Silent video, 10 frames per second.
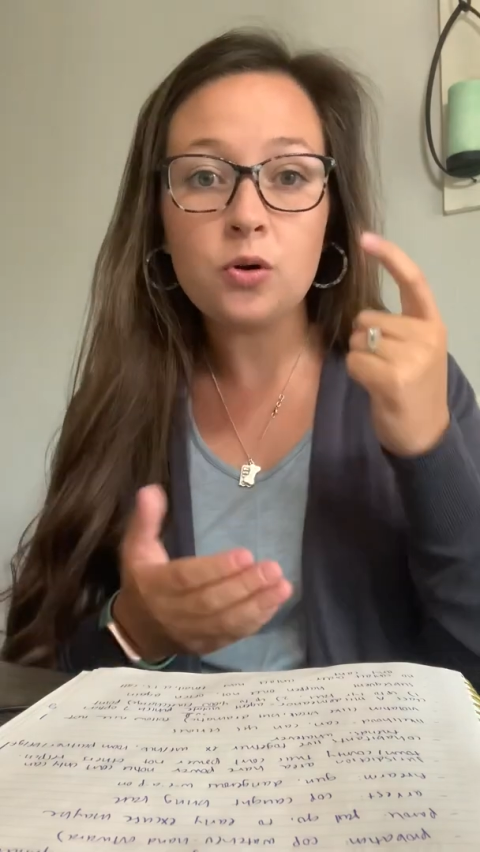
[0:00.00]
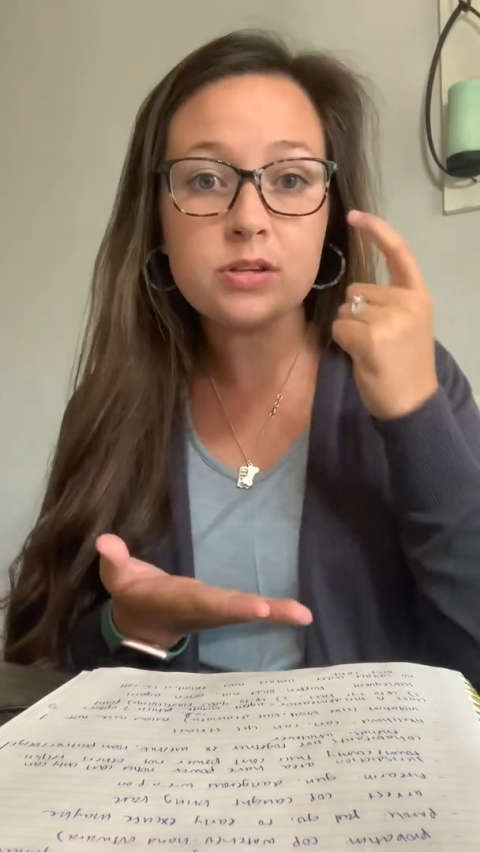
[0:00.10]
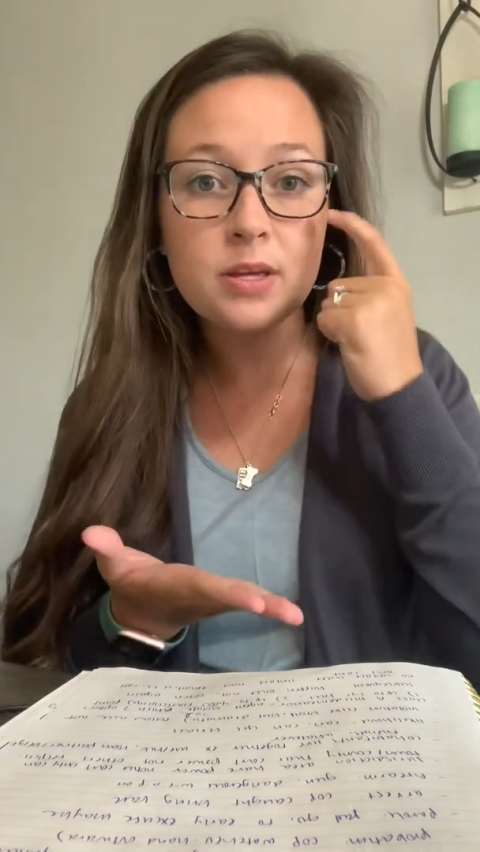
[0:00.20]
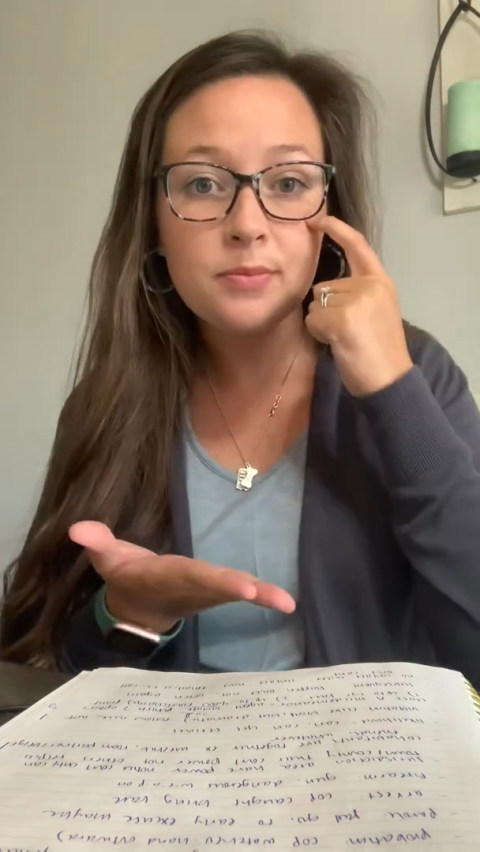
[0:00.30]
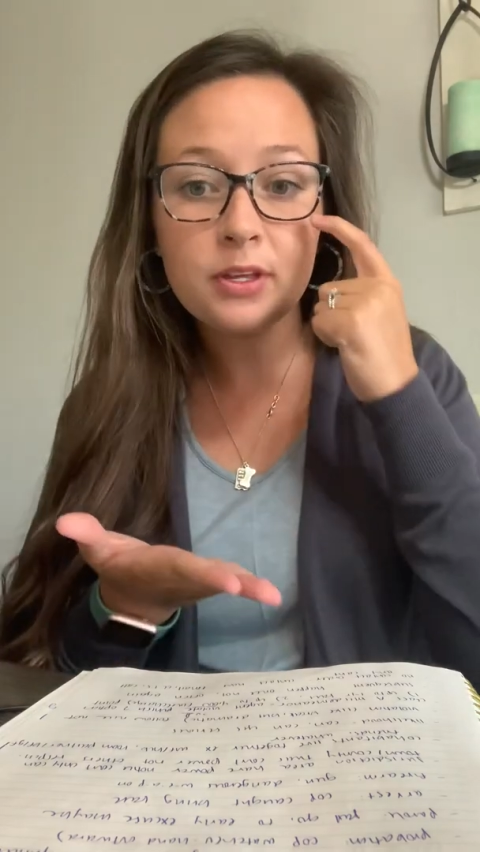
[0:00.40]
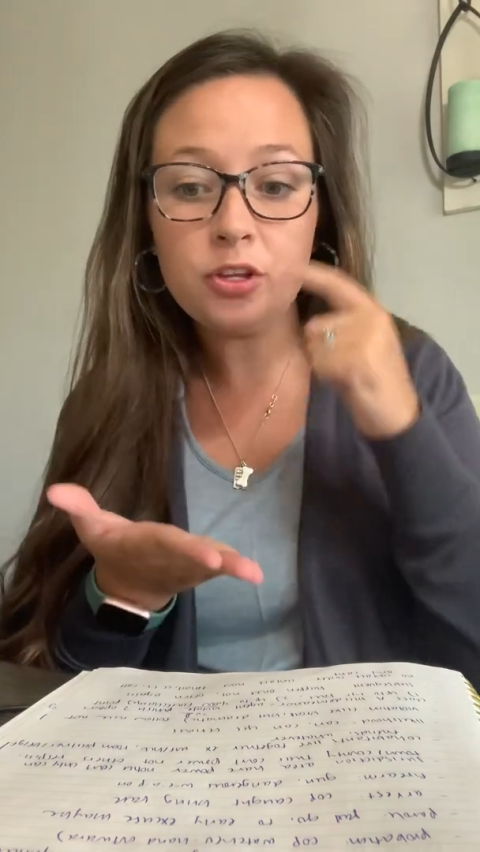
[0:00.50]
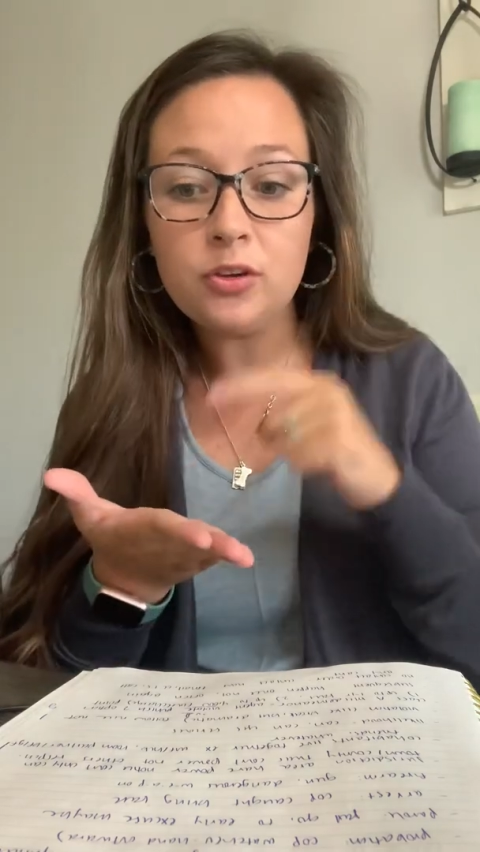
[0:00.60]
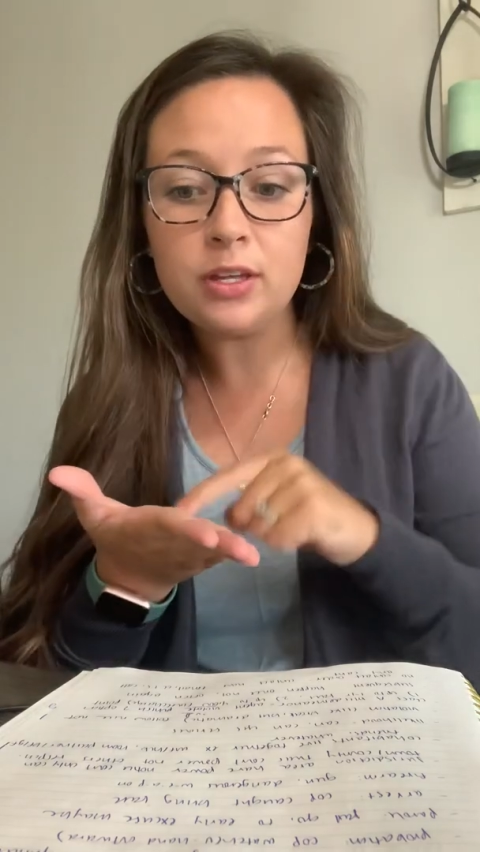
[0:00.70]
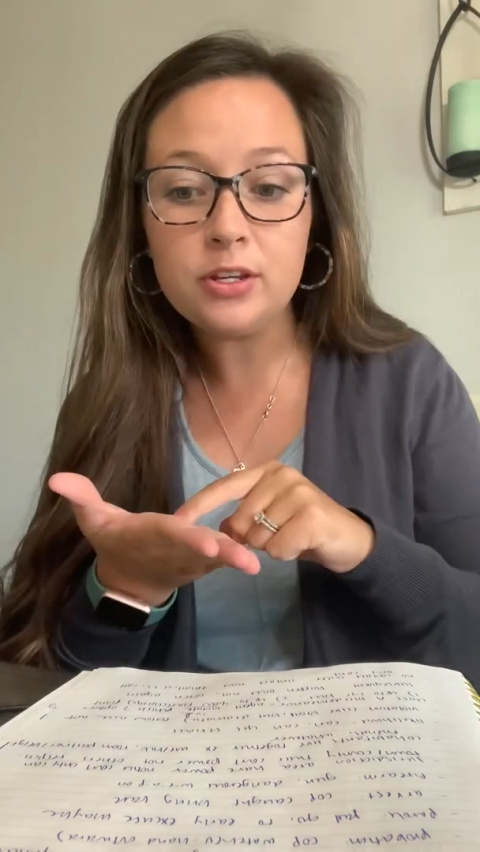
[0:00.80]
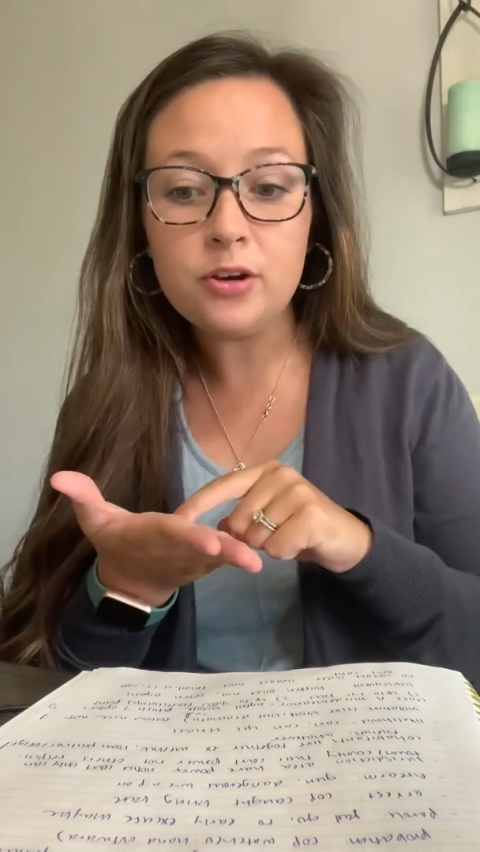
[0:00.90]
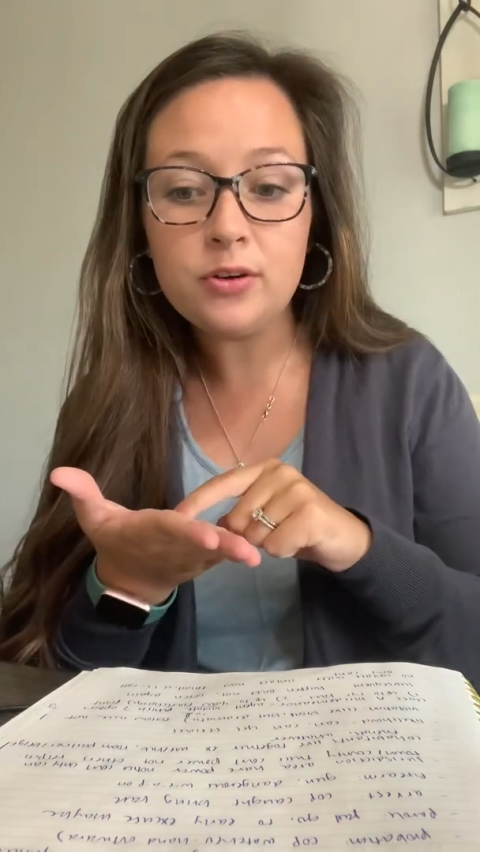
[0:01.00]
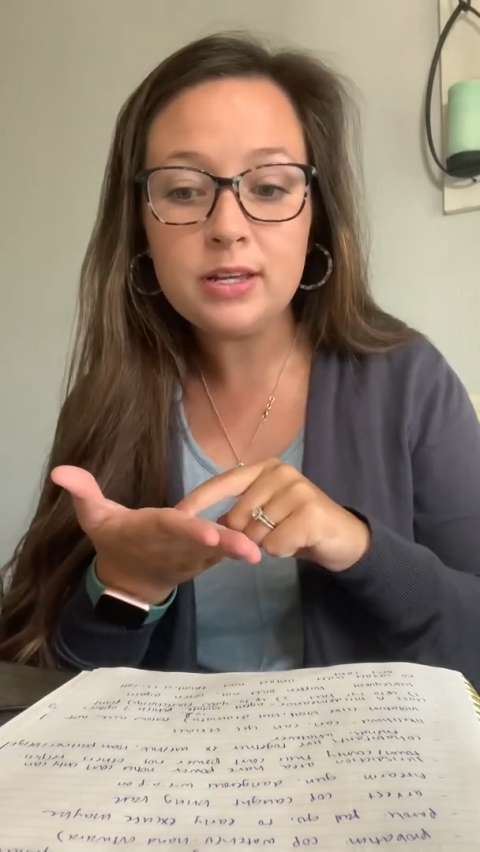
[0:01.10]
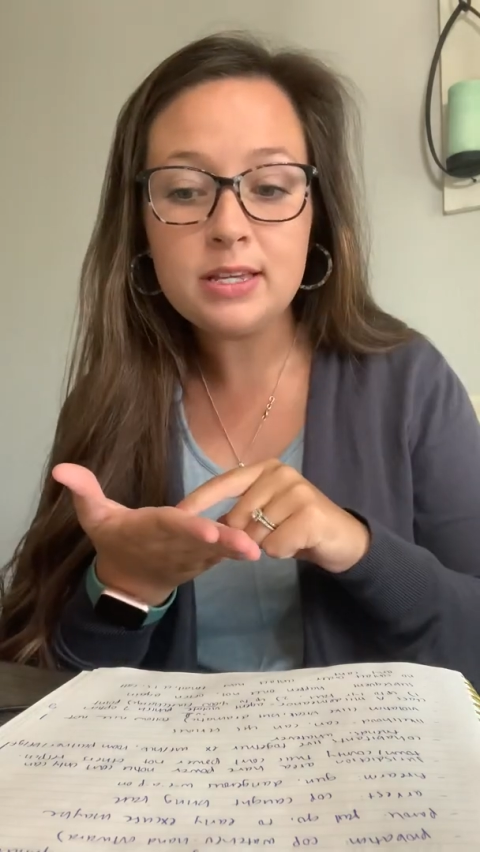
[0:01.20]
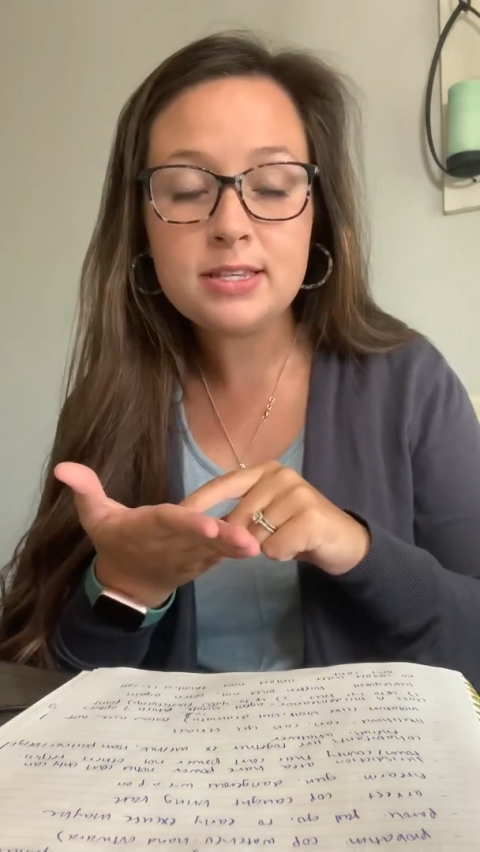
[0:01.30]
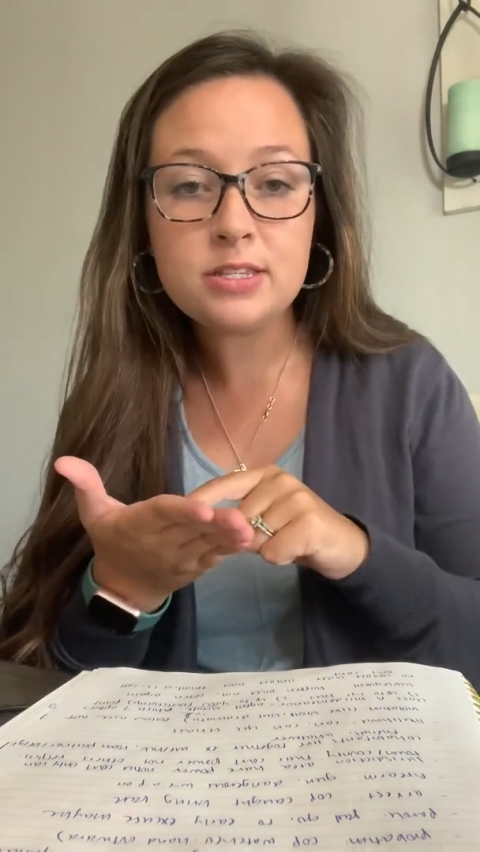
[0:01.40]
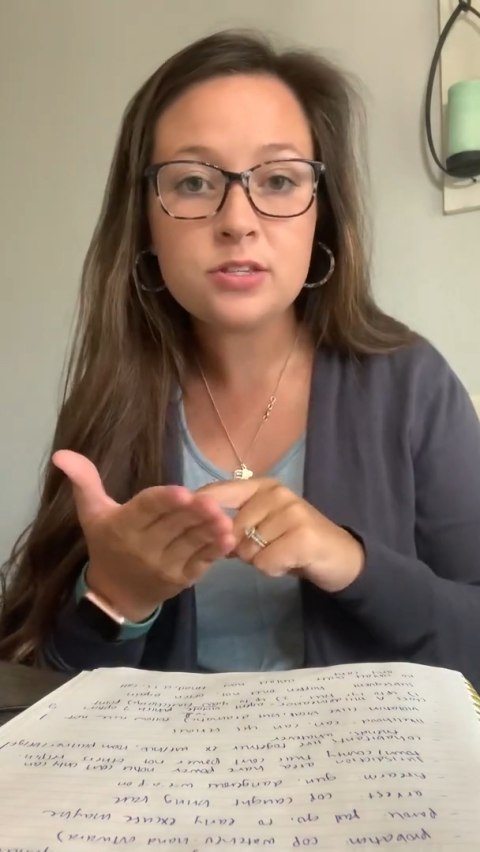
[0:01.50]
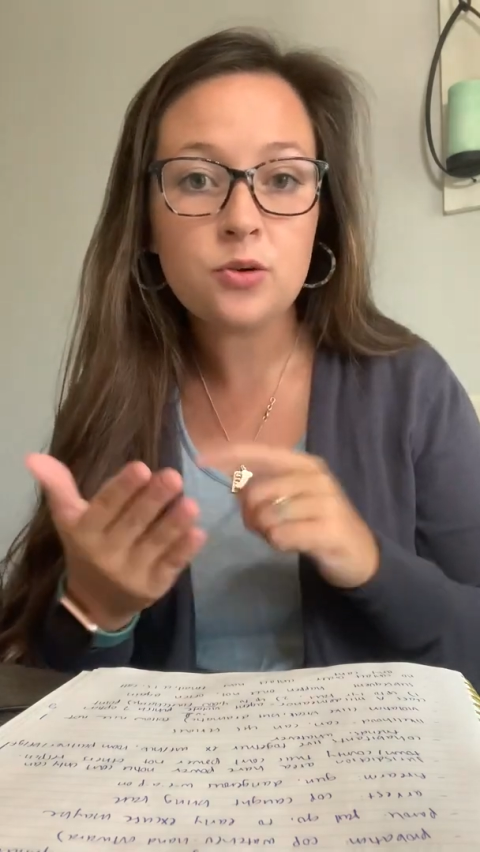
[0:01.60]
something you can notice